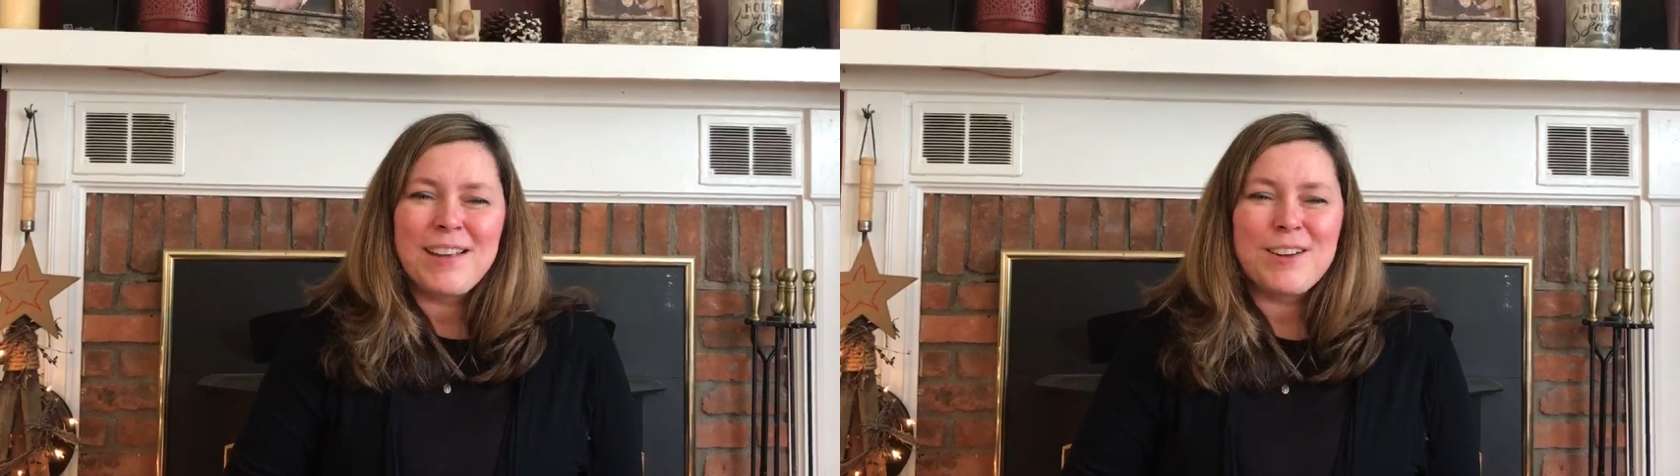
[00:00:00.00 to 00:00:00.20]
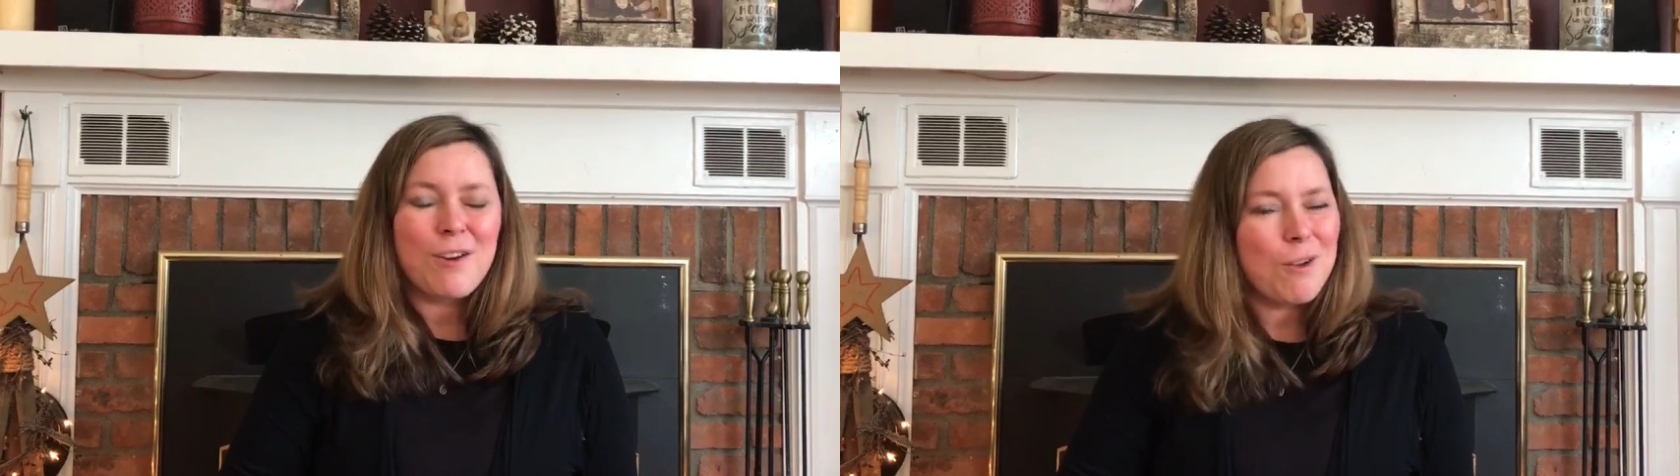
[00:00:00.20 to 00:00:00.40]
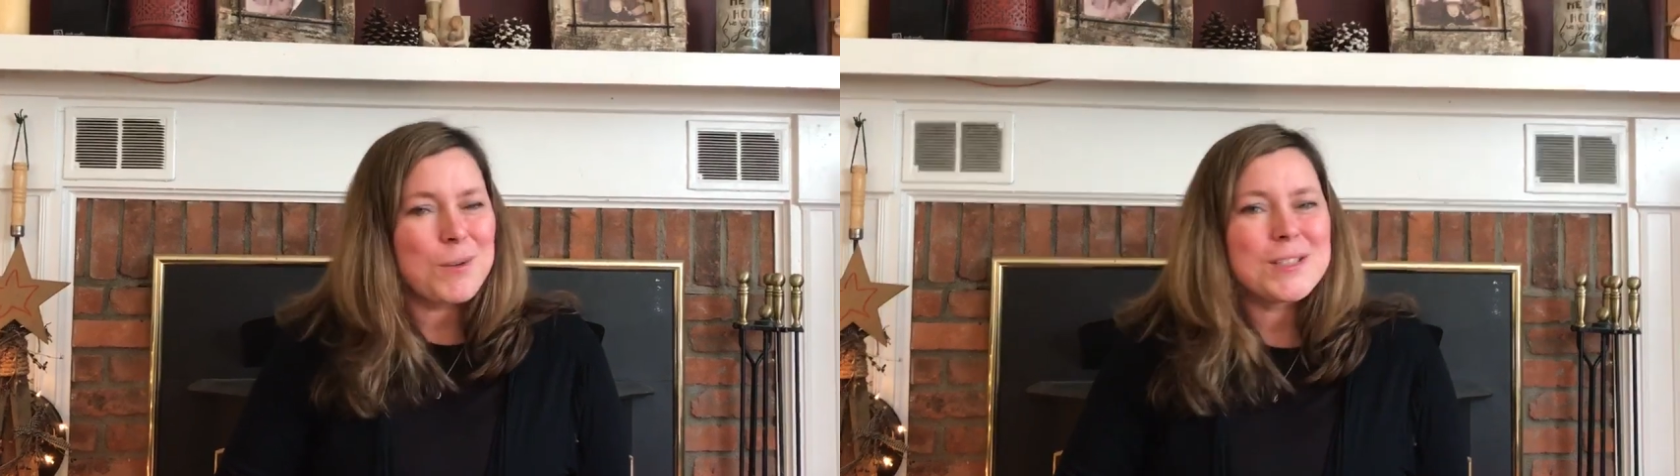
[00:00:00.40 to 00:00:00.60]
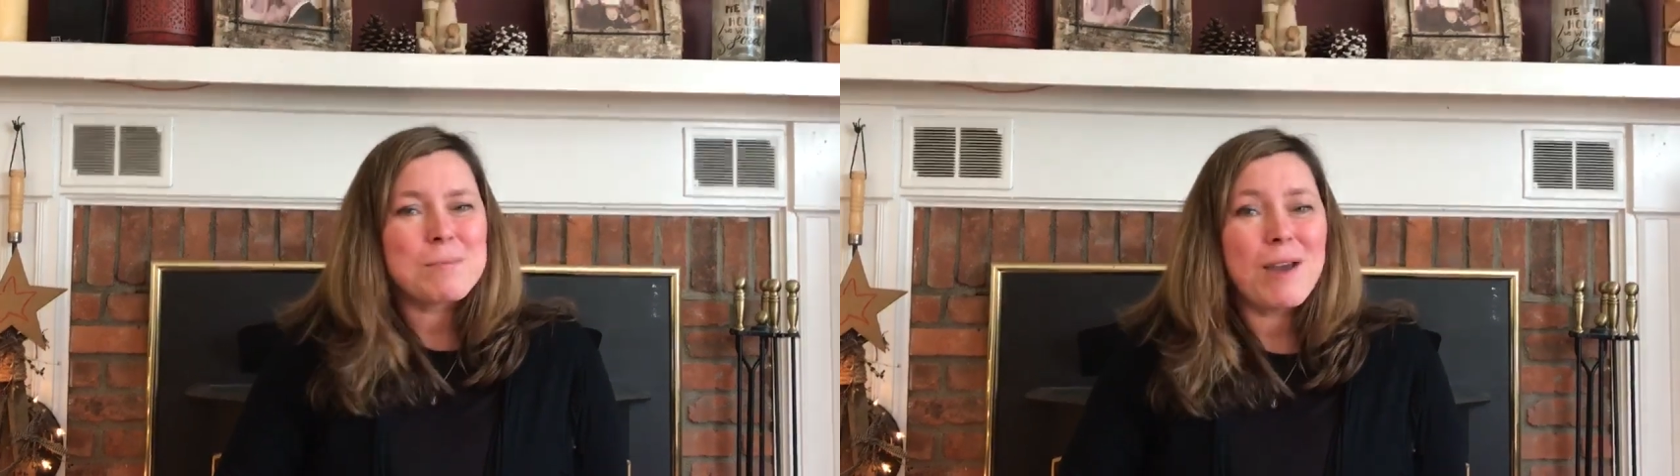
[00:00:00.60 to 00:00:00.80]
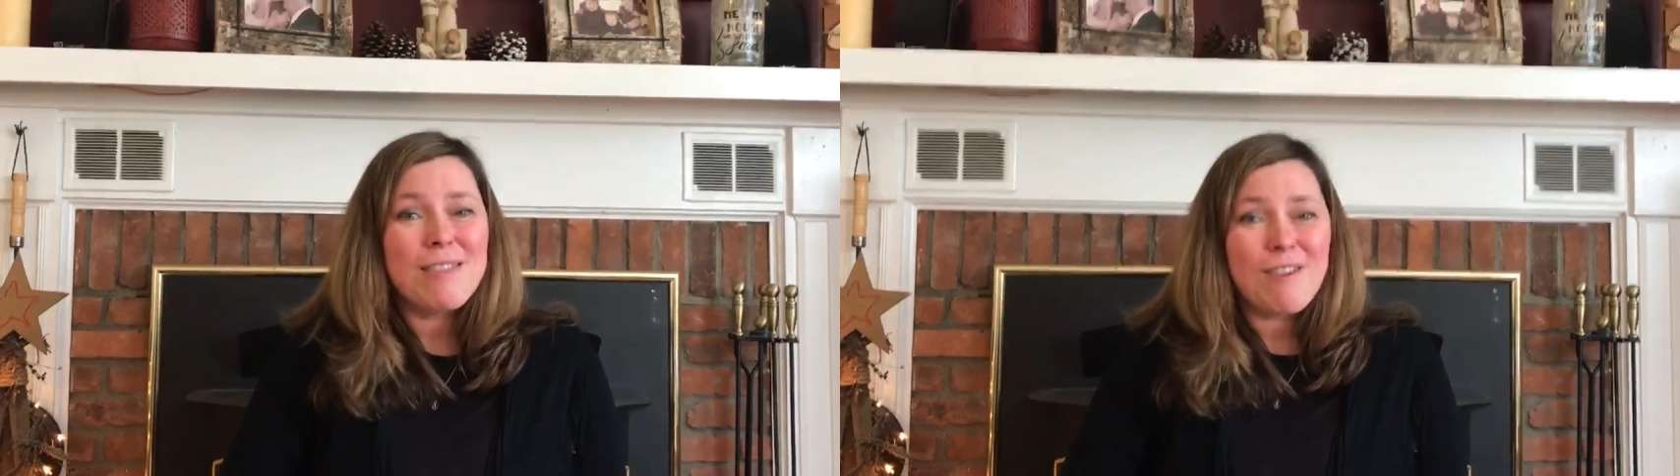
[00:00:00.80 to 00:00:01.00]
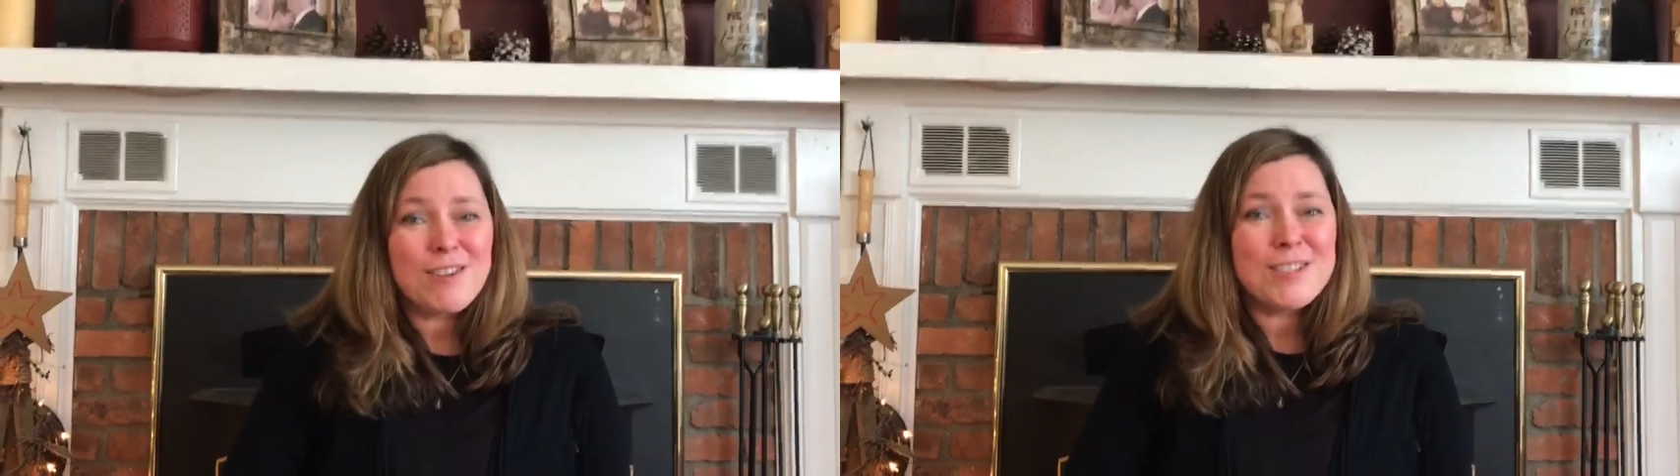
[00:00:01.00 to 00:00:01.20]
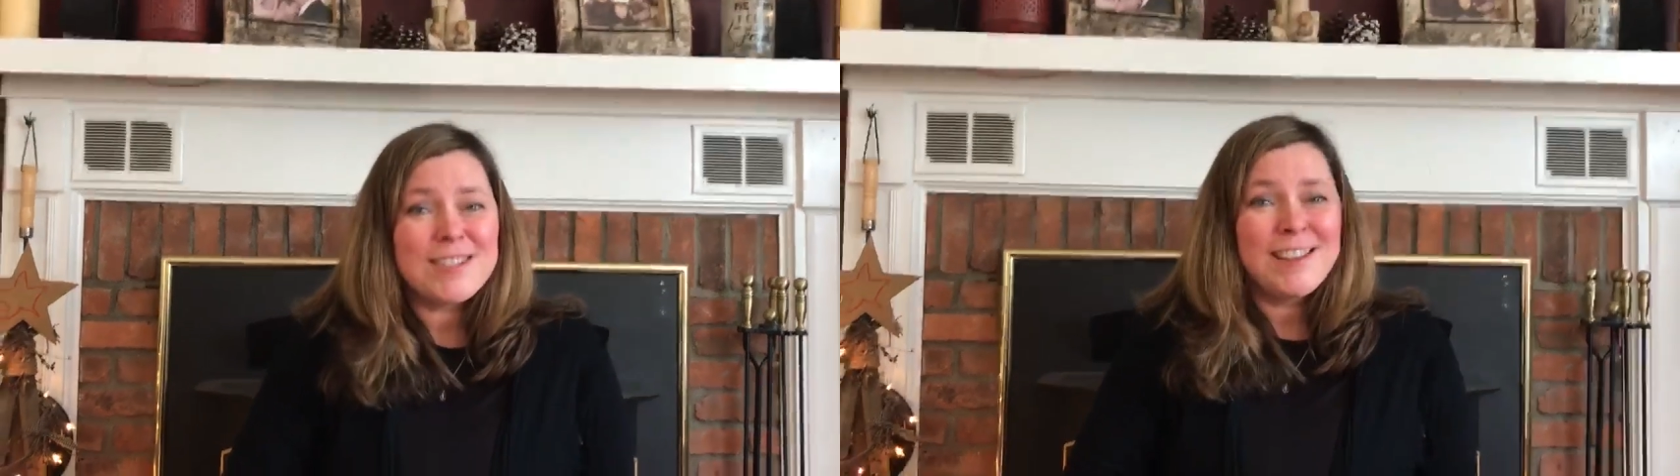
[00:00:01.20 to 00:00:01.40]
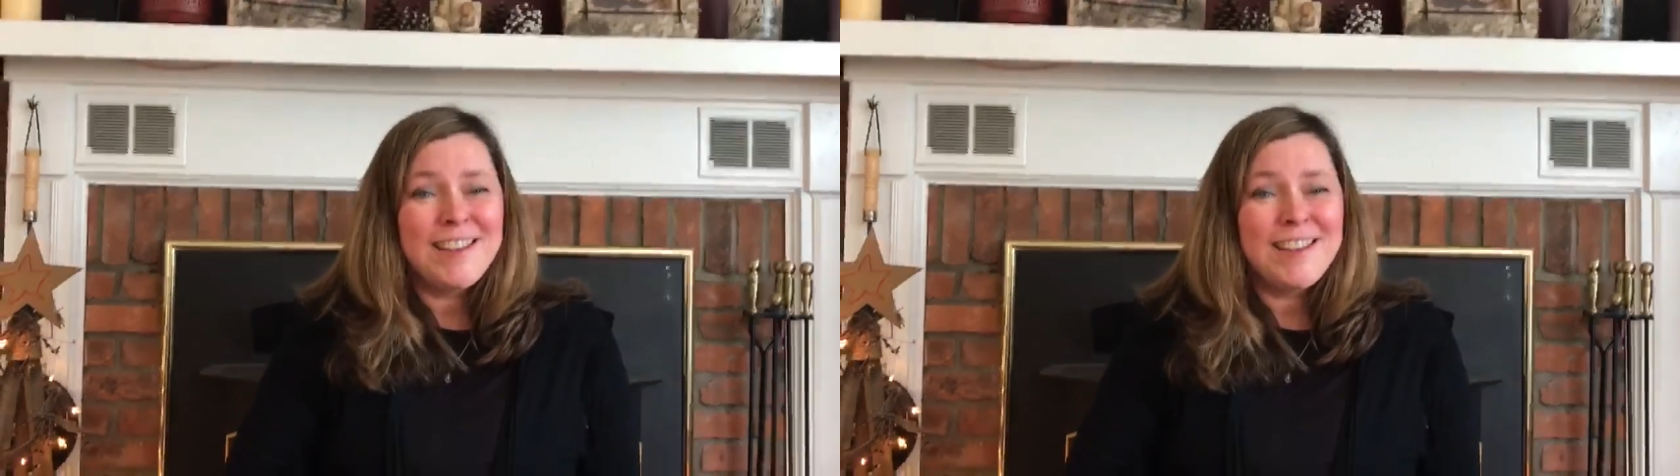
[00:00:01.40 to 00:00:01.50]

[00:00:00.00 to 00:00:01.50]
You're always in my thoughts,